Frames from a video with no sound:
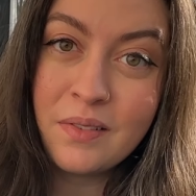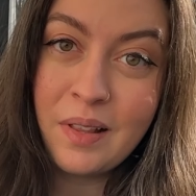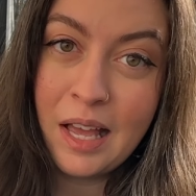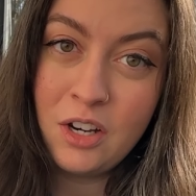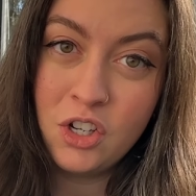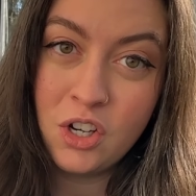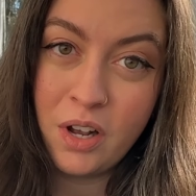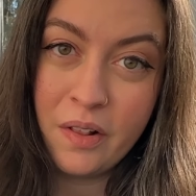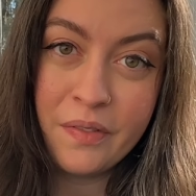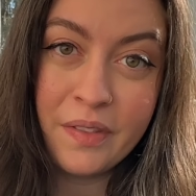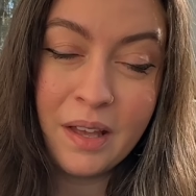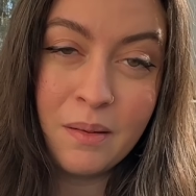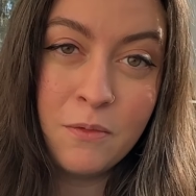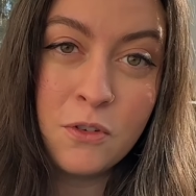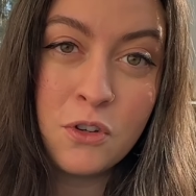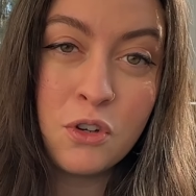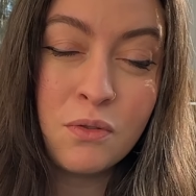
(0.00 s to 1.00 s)
ledge on
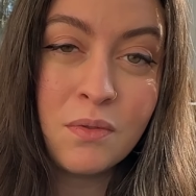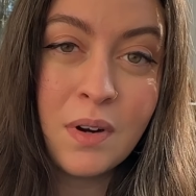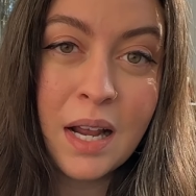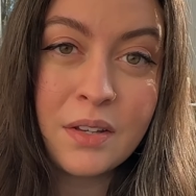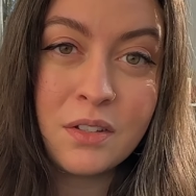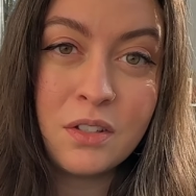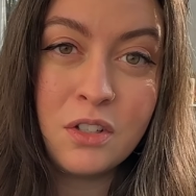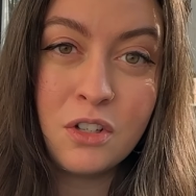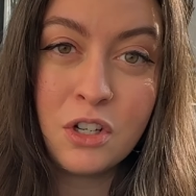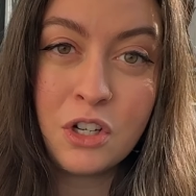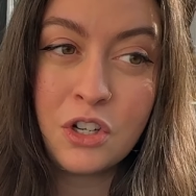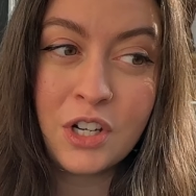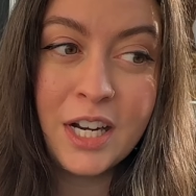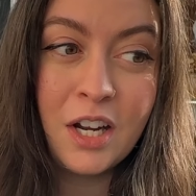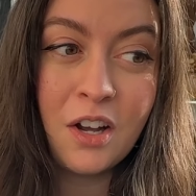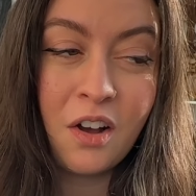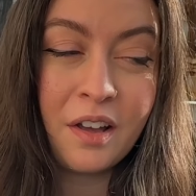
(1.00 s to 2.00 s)
them to rest your
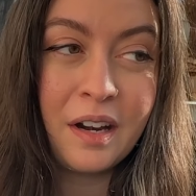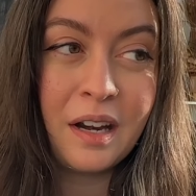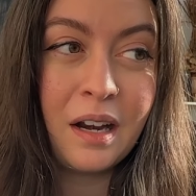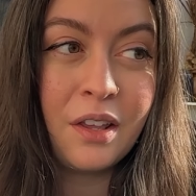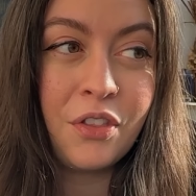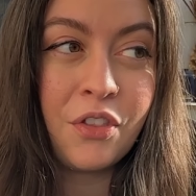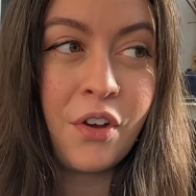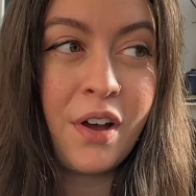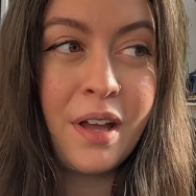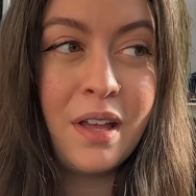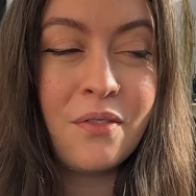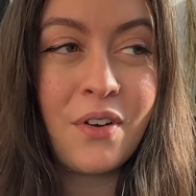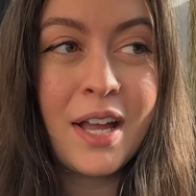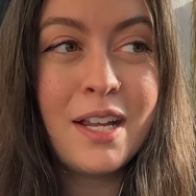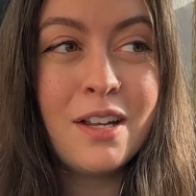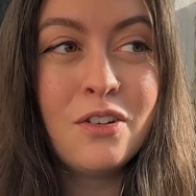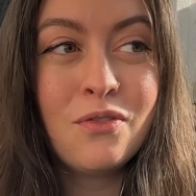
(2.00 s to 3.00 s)
drink on. And I thought,
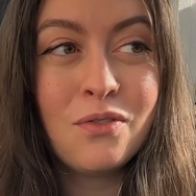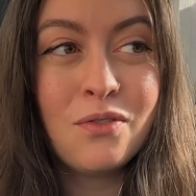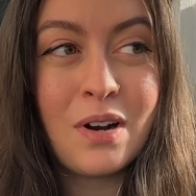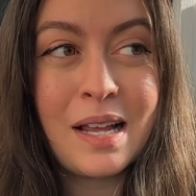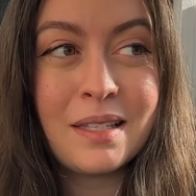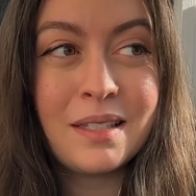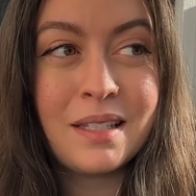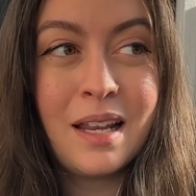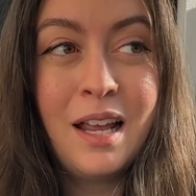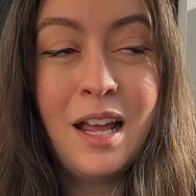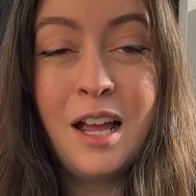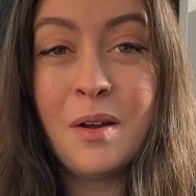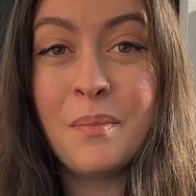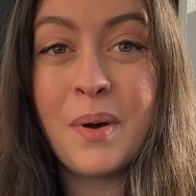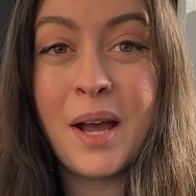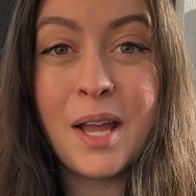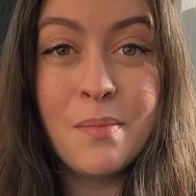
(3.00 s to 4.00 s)
if I could rest
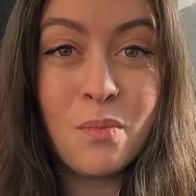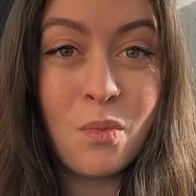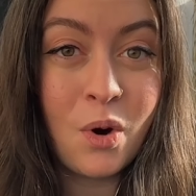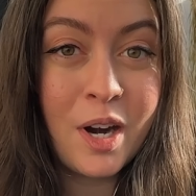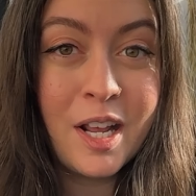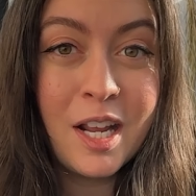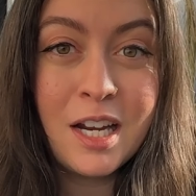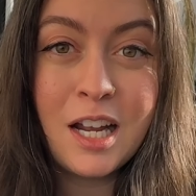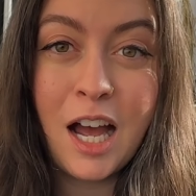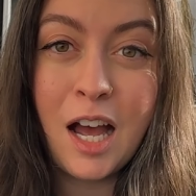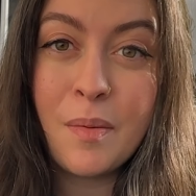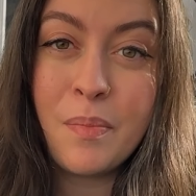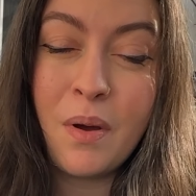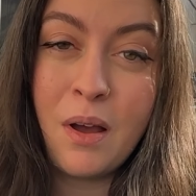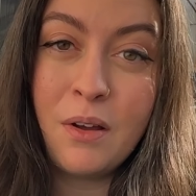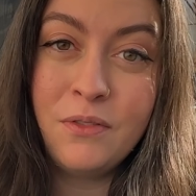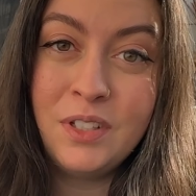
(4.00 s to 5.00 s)
my morning
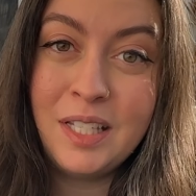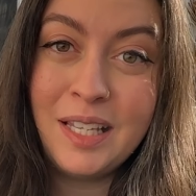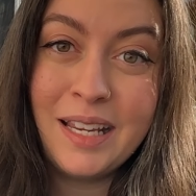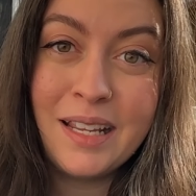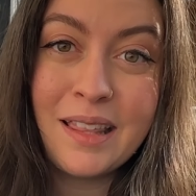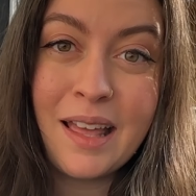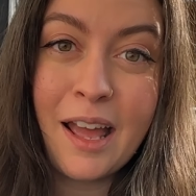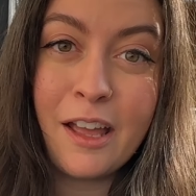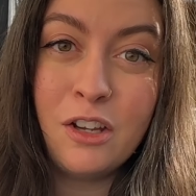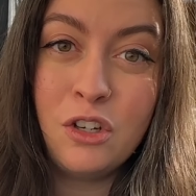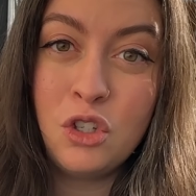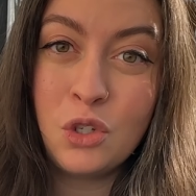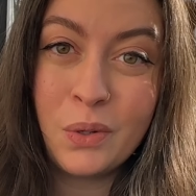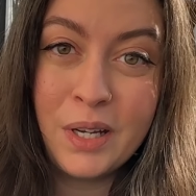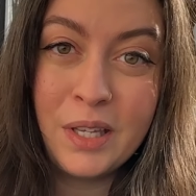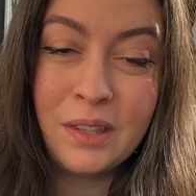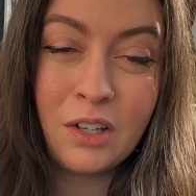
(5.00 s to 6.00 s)
cup of tea that I
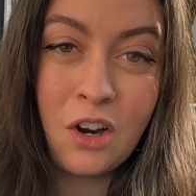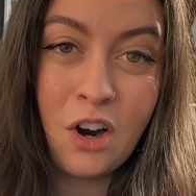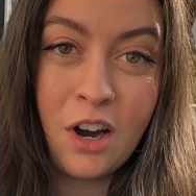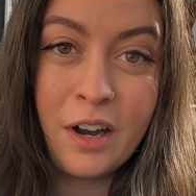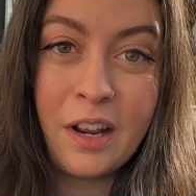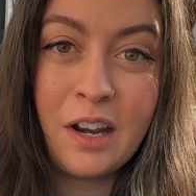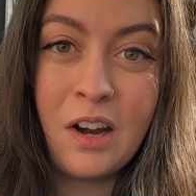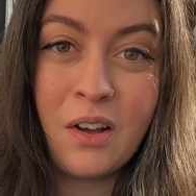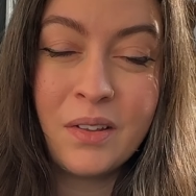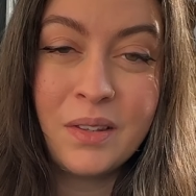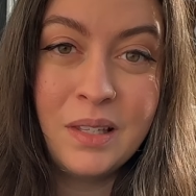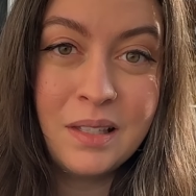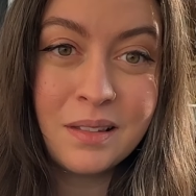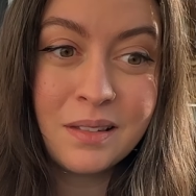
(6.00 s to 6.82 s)
enjoy in the garden on these